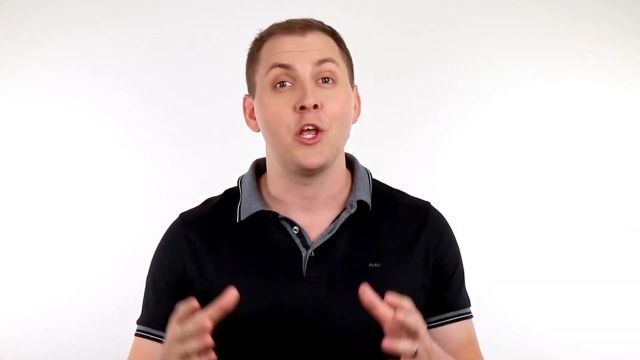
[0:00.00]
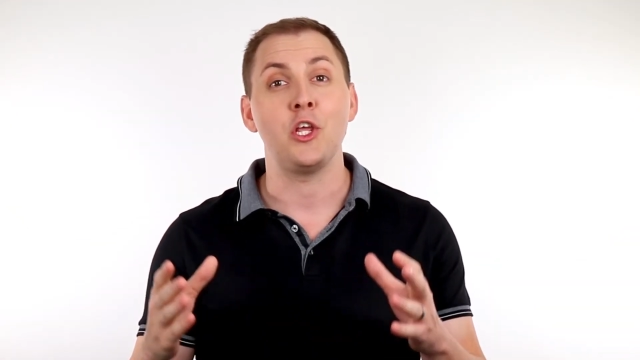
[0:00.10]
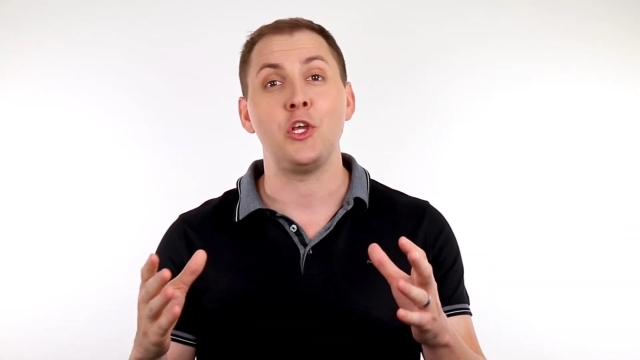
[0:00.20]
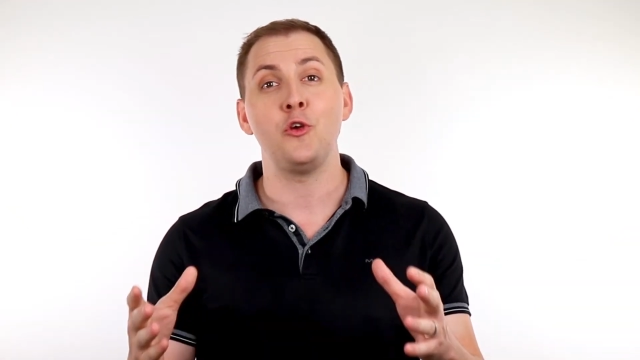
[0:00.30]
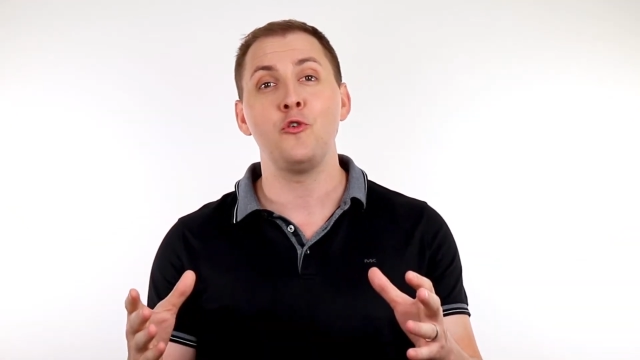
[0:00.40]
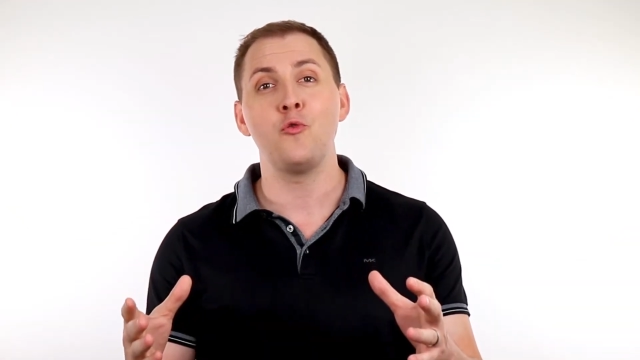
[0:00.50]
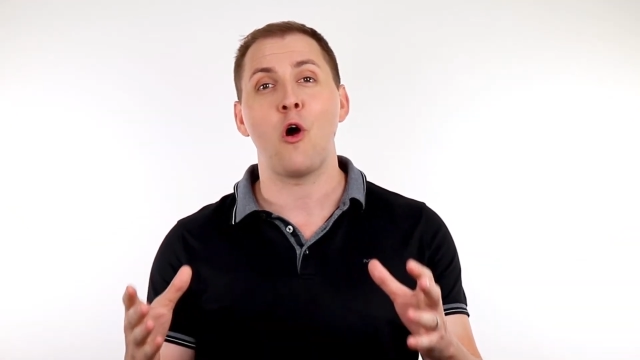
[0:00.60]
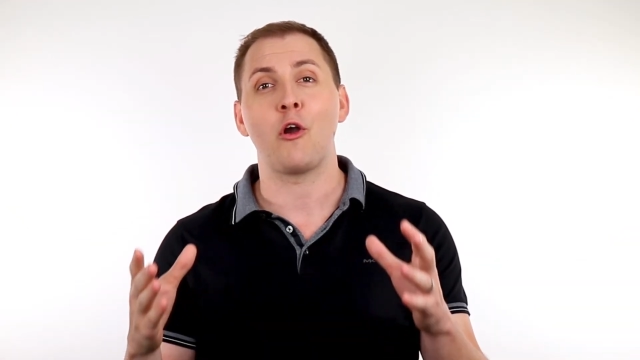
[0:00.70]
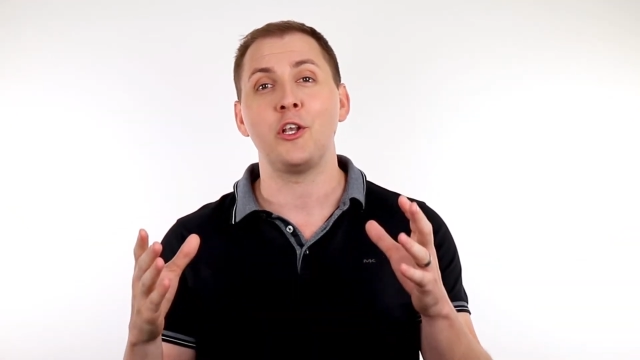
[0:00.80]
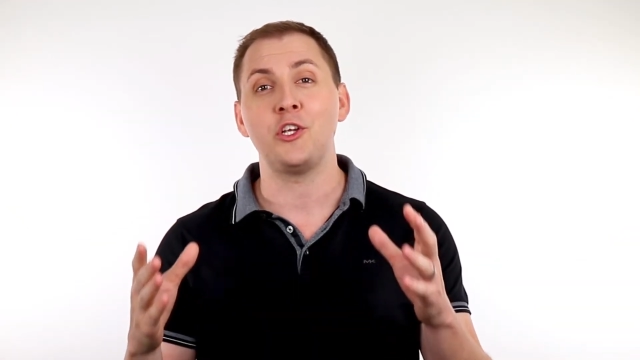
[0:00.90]
You
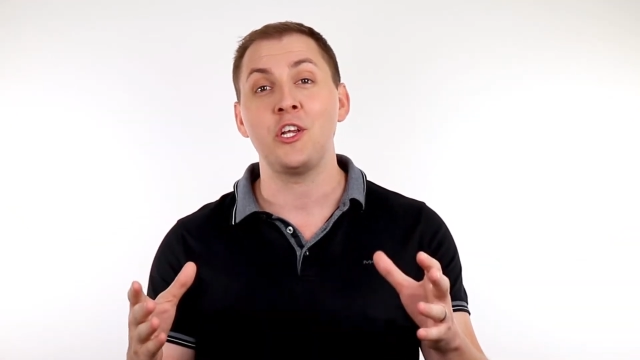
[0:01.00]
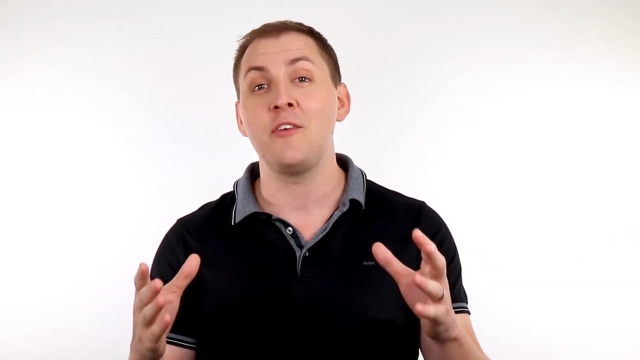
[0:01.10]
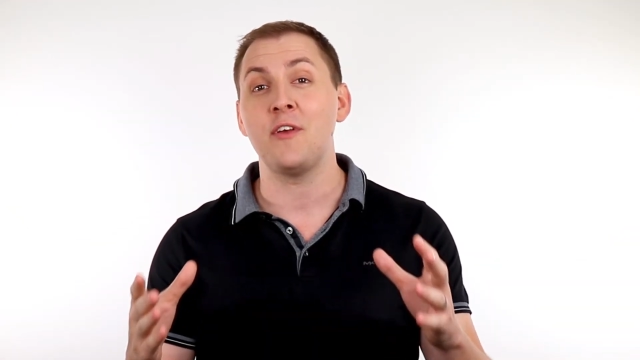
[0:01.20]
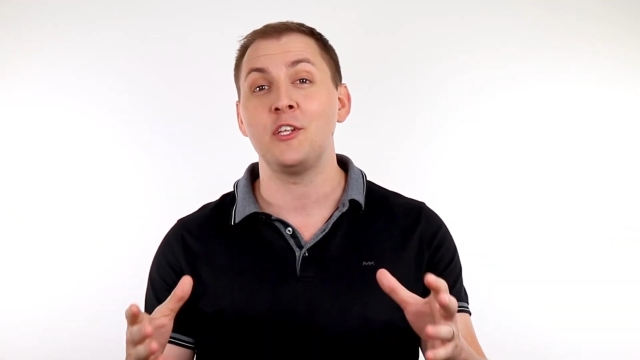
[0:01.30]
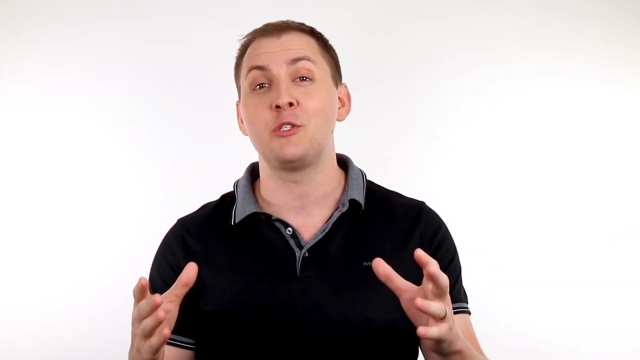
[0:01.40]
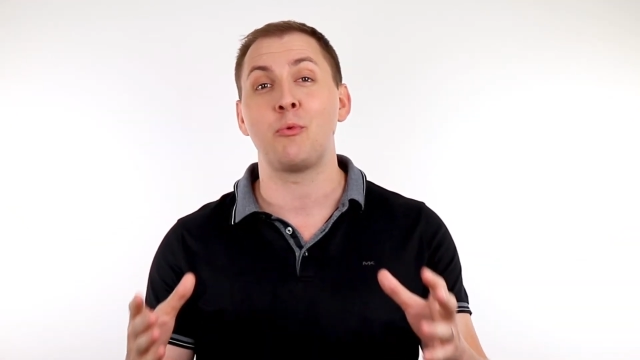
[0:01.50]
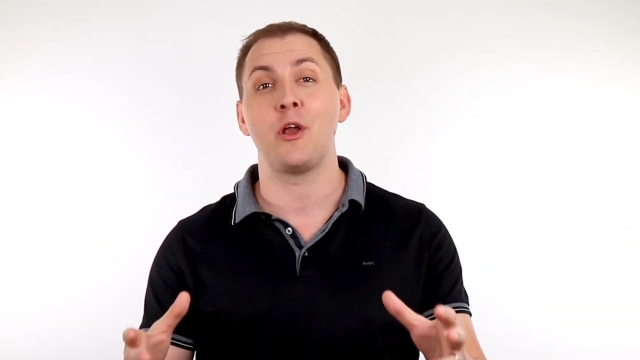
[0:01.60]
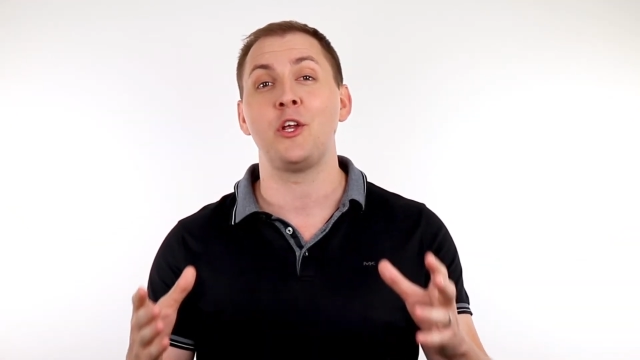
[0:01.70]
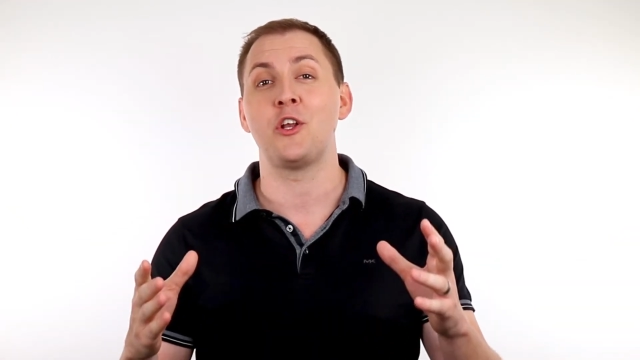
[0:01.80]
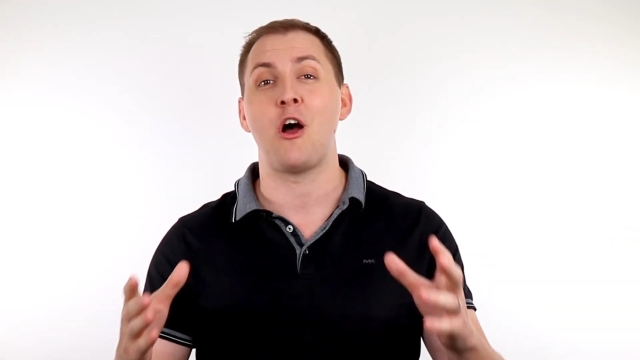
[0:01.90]
are a Chief
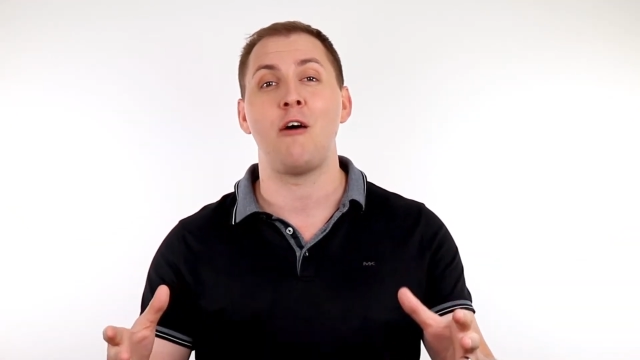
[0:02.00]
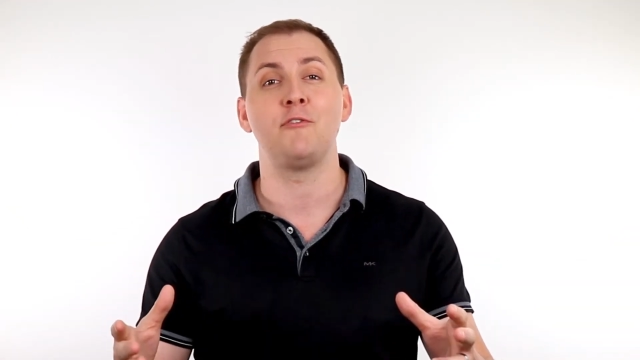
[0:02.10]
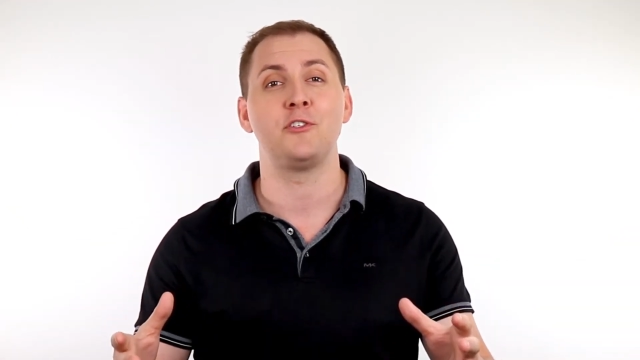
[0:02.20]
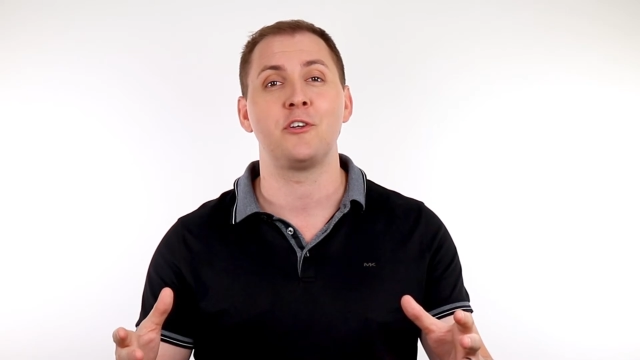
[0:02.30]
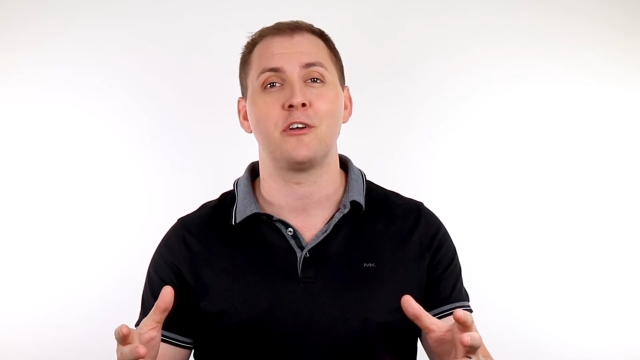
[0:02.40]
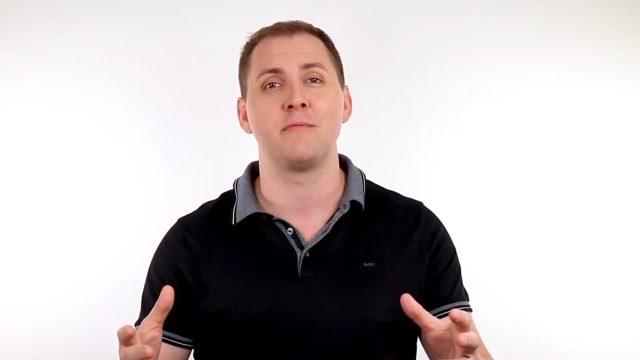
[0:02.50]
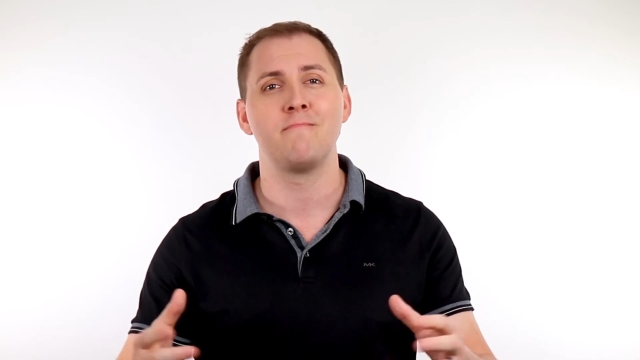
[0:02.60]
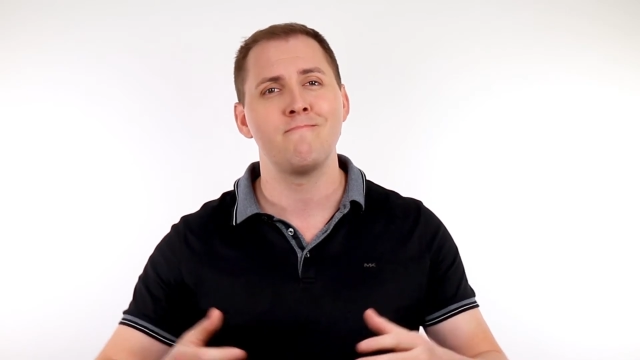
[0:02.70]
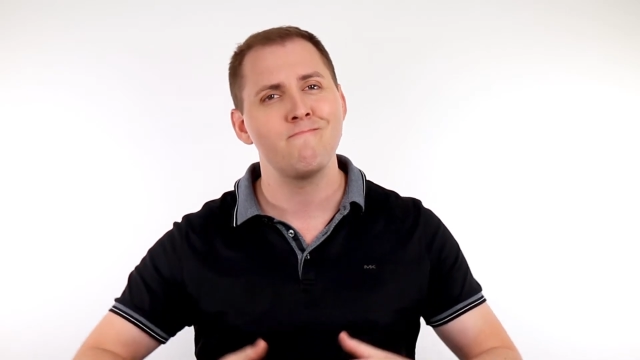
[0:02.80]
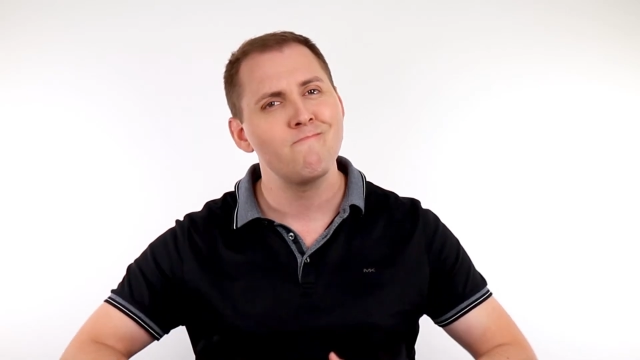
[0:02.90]
Inspiration Officer.
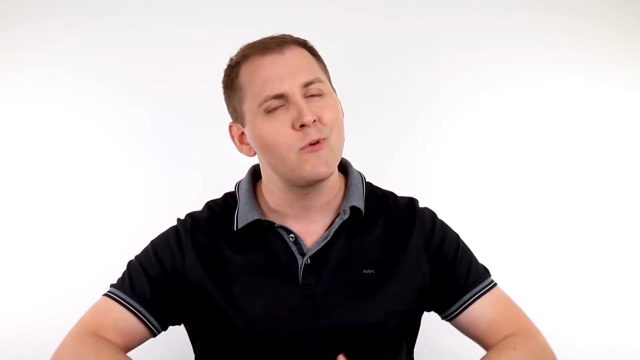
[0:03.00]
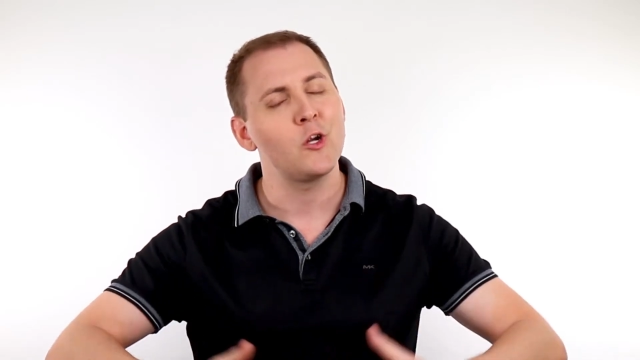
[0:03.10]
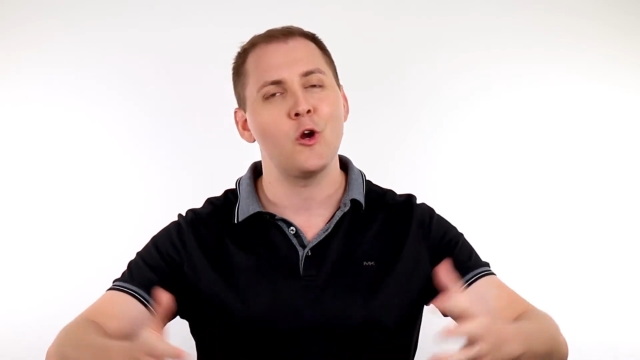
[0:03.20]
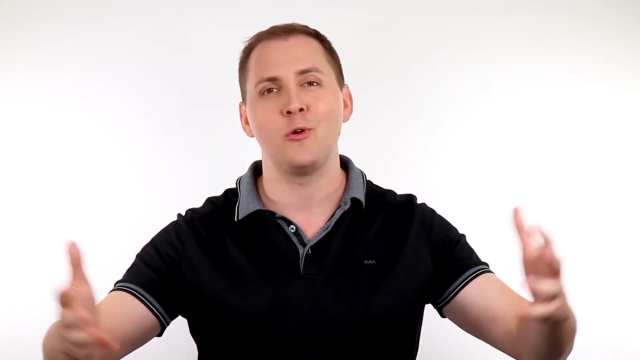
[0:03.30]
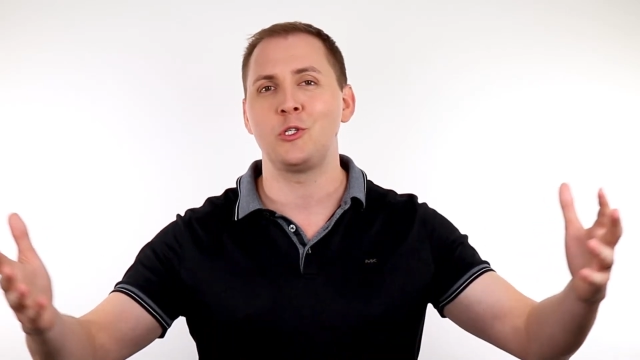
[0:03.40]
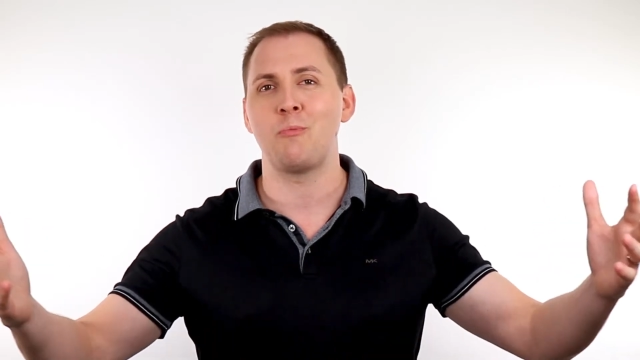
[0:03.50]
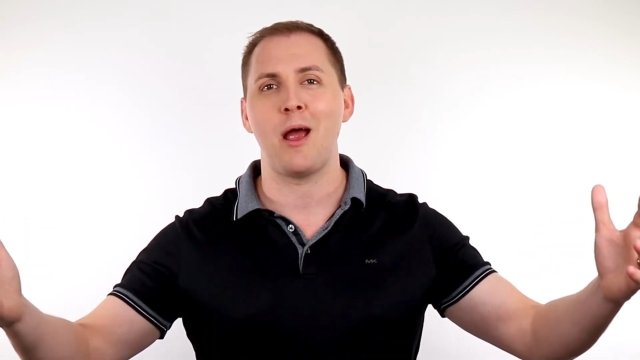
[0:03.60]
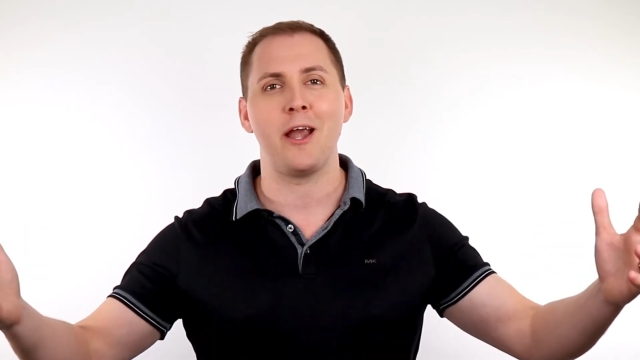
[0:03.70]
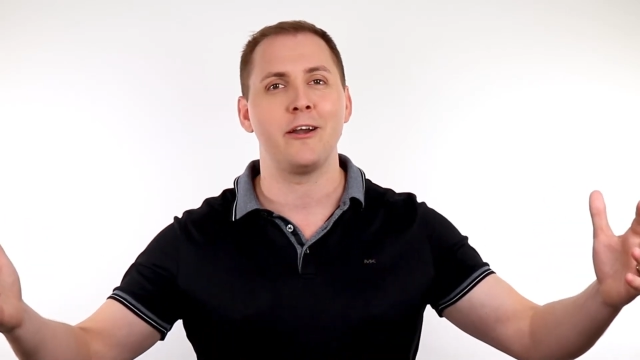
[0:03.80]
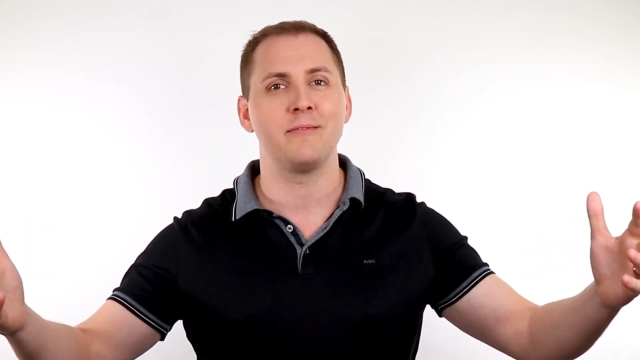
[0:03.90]
Go
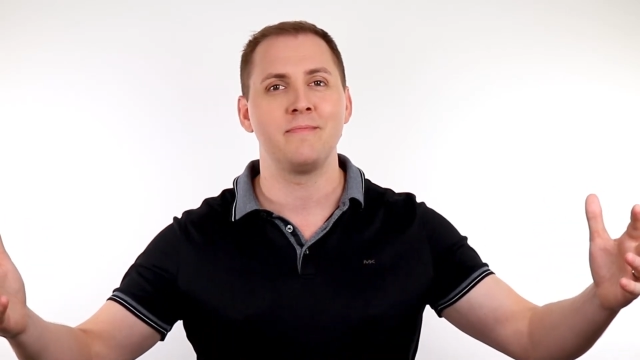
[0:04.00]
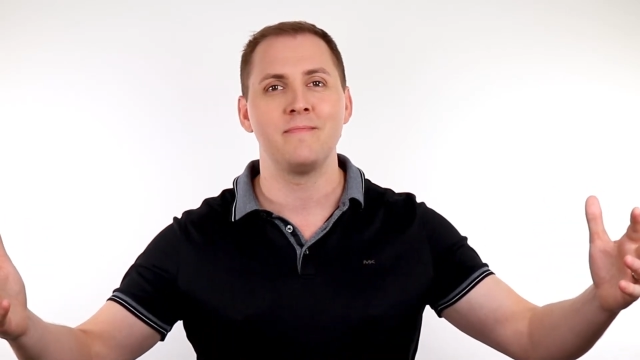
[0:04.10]
inspire.